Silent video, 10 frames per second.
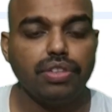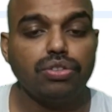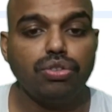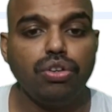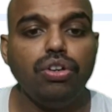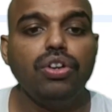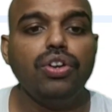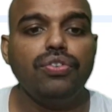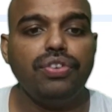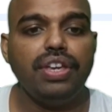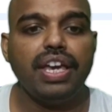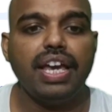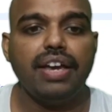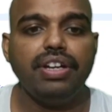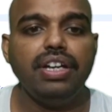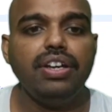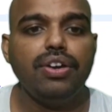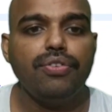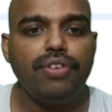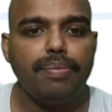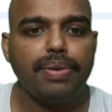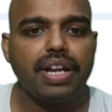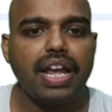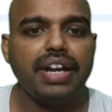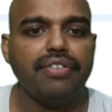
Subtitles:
So we have a web client.